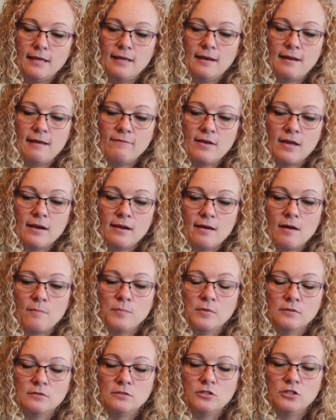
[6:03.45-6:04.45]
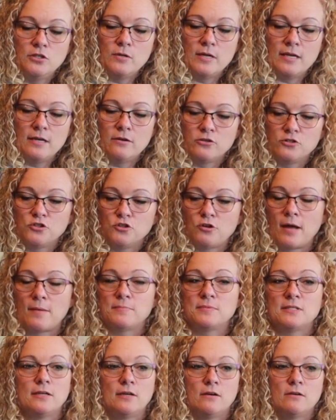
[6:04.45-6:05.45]
And I've got a couple of dew heater
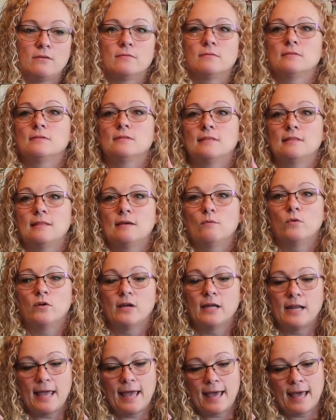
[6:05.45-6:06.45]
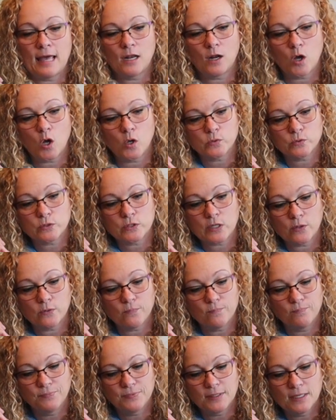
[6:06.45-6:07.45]
straps here that we're gonna add
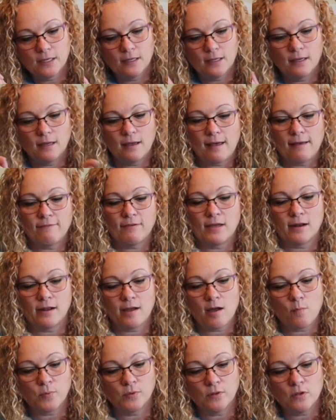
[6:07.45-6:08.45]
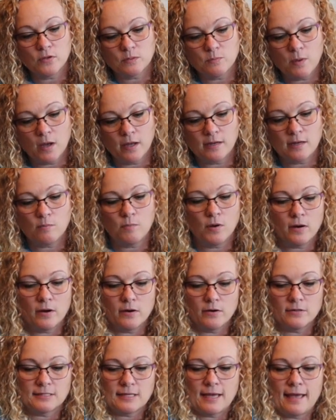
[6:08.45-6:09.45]
also. I've got a couple of Smondi
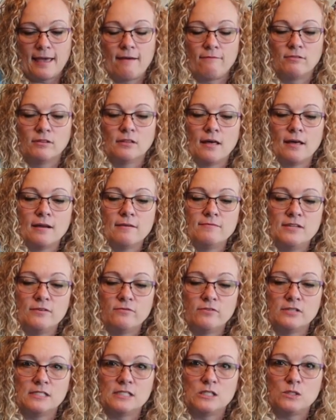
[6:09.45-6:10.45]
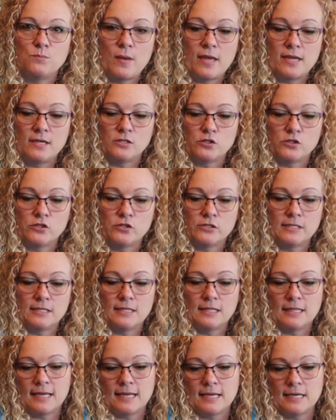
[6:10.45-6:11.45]
bars. I have a lot of different spacers and
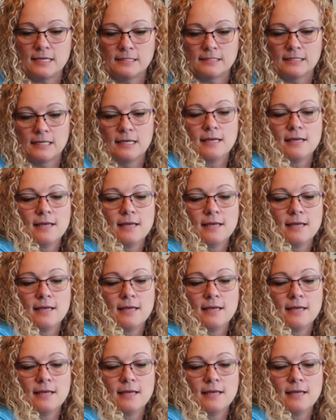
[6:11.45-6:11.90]
things